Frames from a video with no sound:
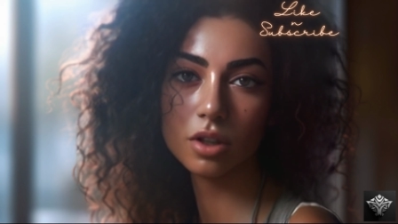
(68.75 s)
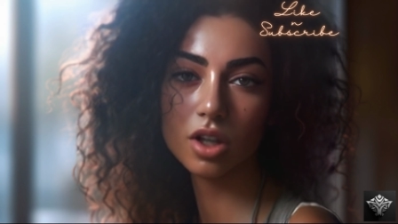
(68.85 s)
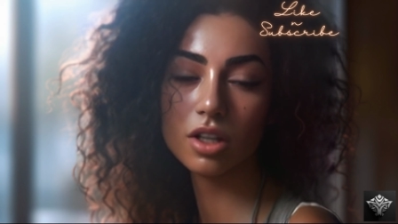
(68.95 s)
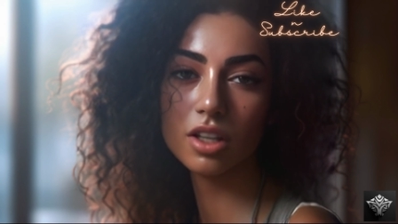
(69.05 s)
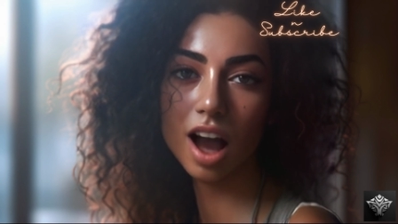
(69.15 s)

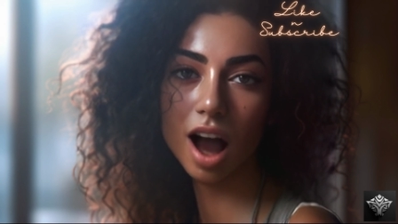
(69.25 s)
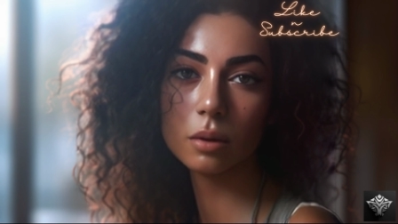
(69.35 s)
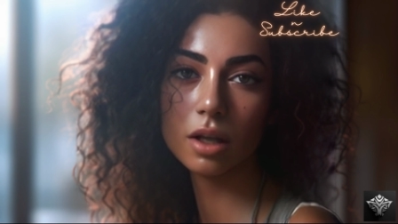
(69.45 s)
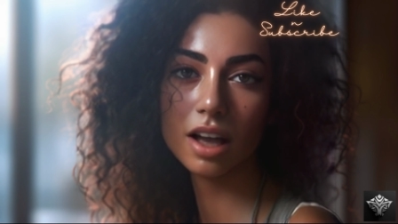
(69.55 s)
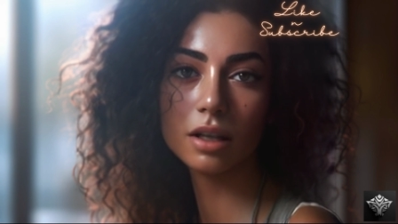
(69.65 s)
Just
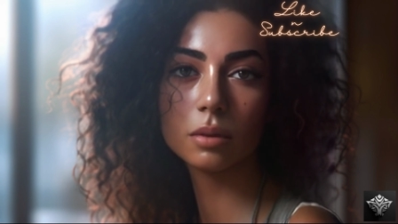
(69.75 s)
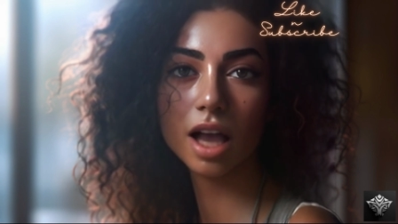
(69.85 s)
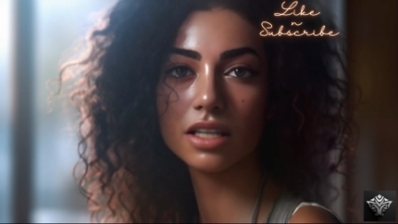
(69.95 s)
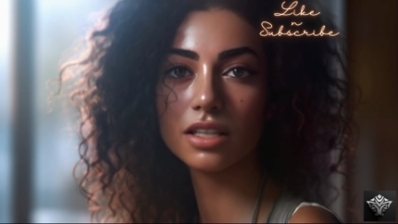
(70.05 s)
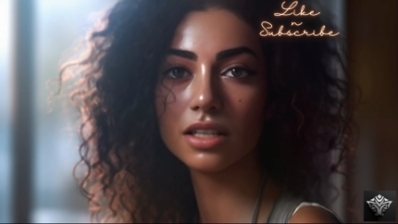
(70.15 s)
copy and
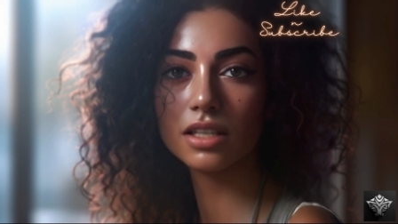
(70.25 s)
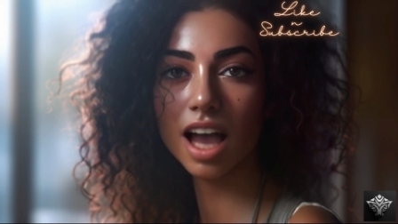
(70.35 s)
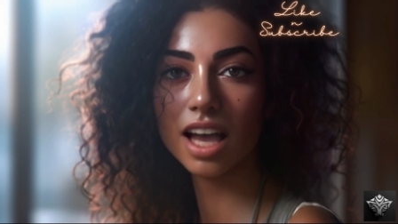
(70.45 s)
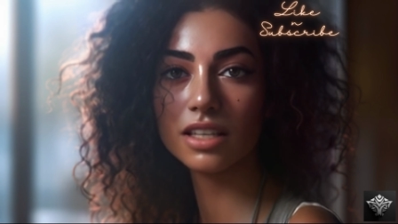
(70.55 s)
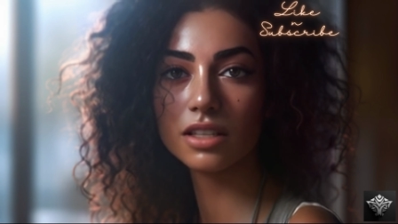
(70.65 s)
paste the
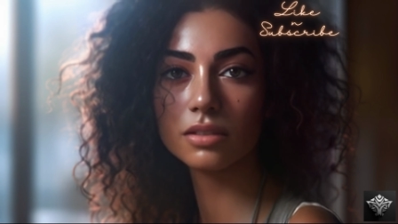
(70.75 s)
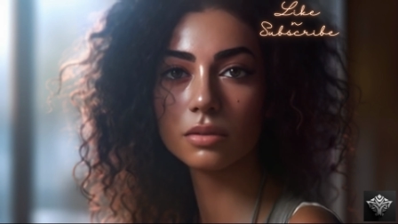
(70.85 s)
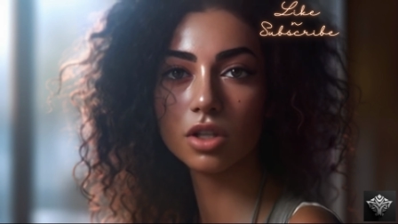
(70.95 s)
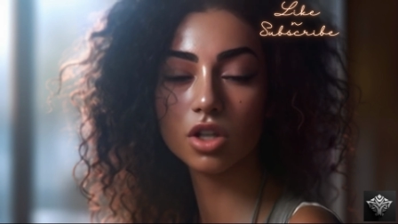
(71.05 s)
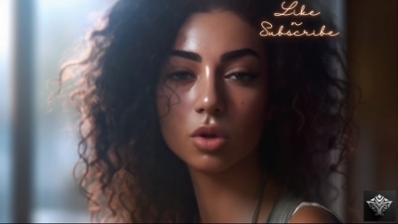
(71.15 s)
text,
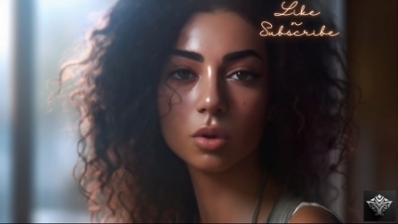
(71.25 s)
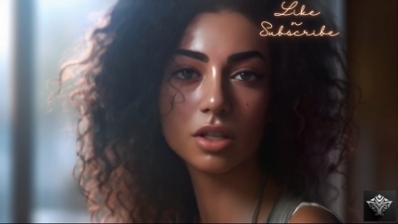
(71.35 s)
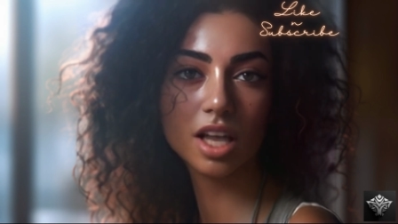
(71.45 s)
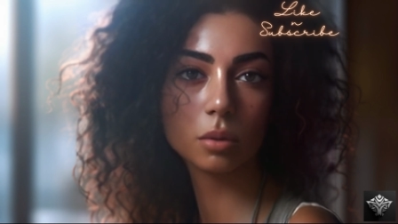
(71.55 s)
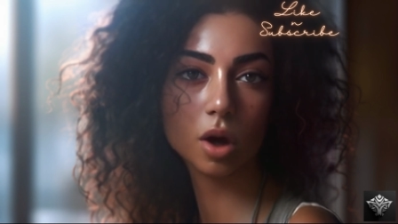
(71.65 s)
choose
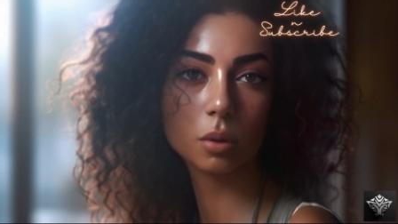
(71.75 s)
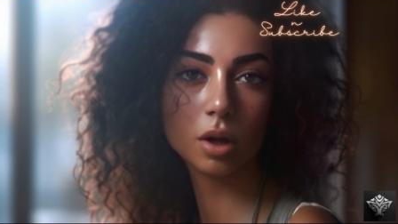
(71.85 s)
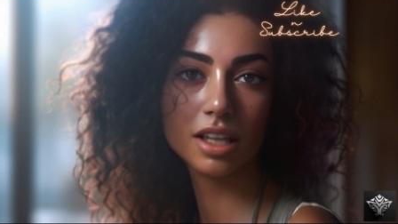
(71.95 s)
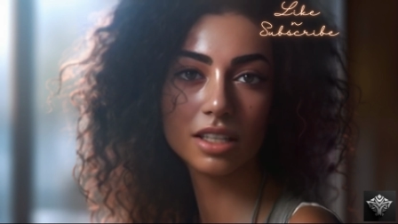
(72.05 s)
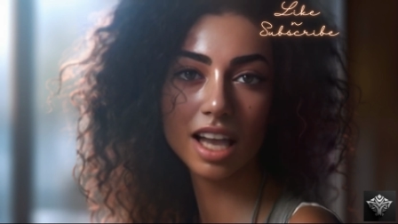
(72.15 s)
the
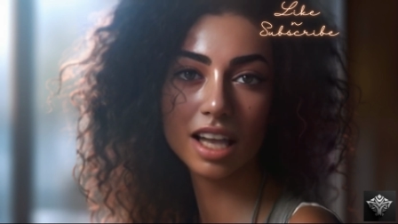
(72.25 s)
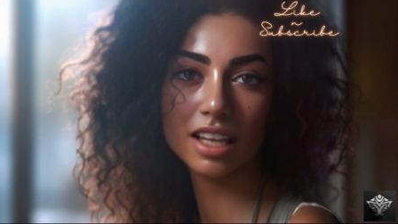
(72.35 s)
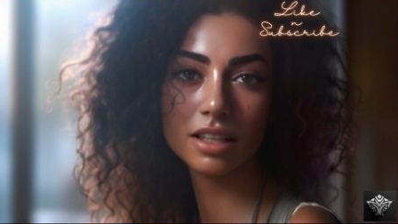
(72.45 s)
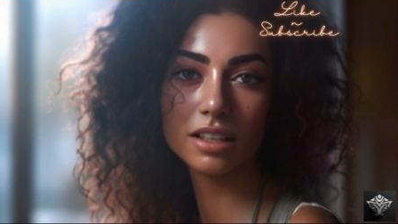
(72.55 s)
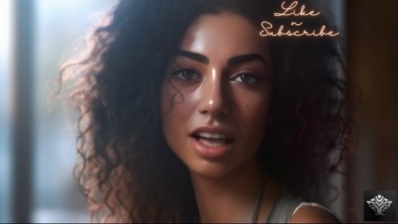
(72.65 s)
appropriate
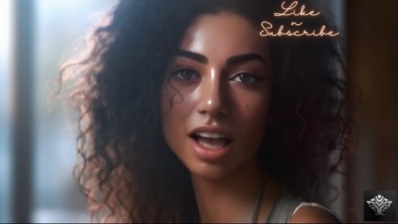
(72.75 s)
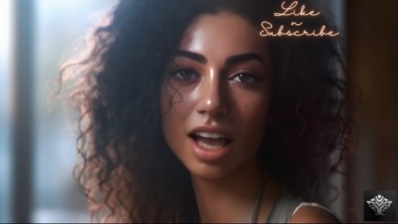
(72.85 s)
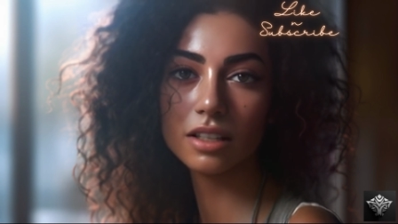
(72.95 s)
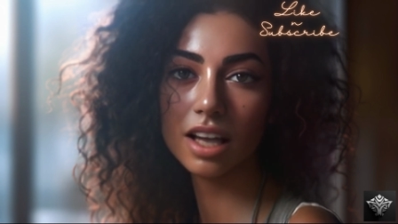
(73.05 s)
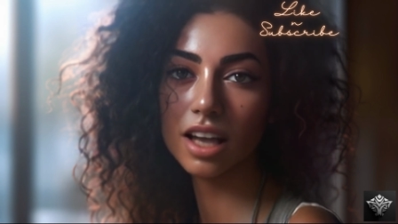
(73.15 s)
settings,
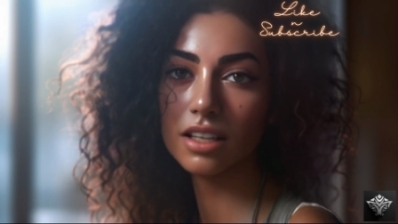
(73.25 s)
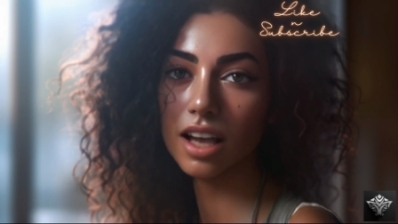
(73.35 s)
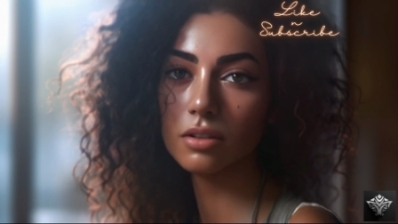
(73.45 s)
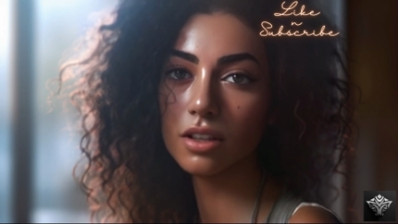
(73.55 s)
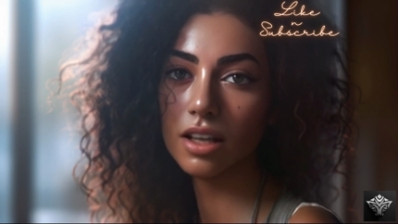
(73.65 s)
and let
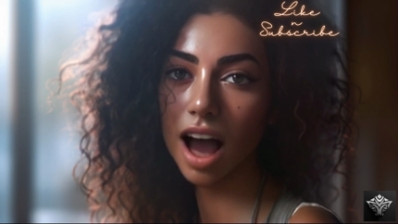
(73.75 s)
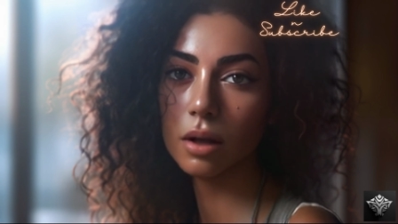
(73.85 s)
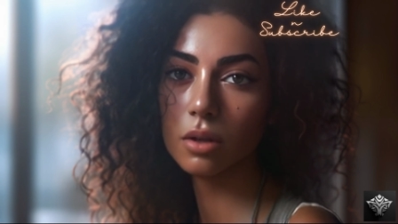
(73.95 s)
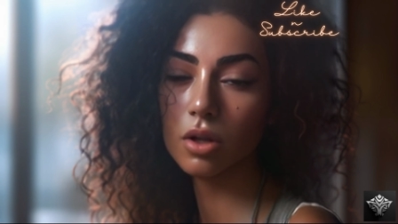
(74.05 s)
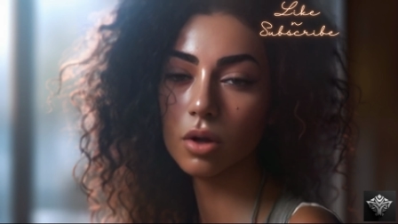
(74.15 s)

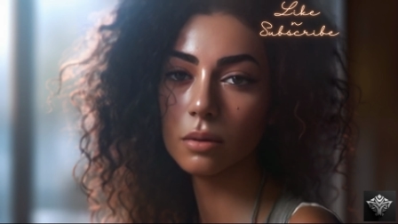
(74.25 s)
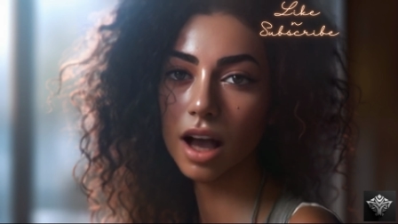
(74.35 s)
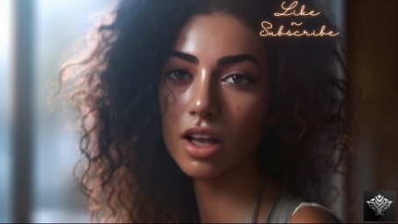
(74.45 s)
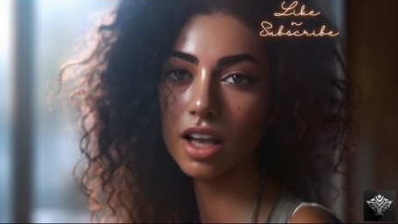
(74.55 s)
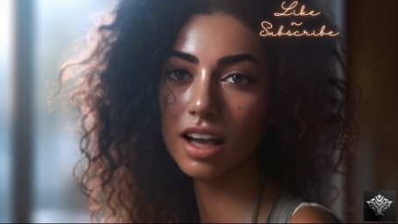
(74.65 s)
ElevenLabs do the
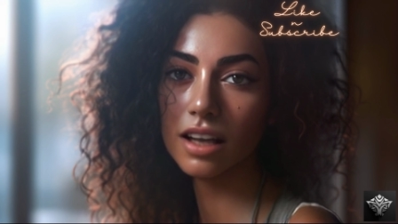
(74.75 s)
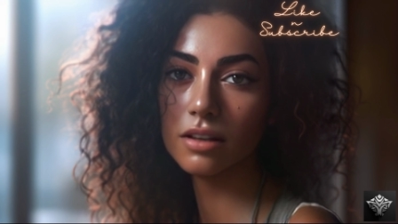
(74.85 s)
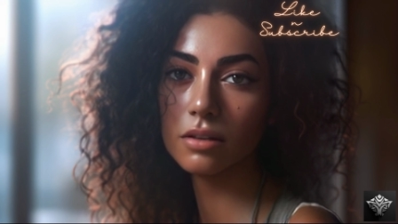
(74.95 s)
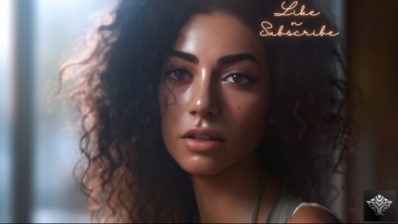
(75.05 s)
magic.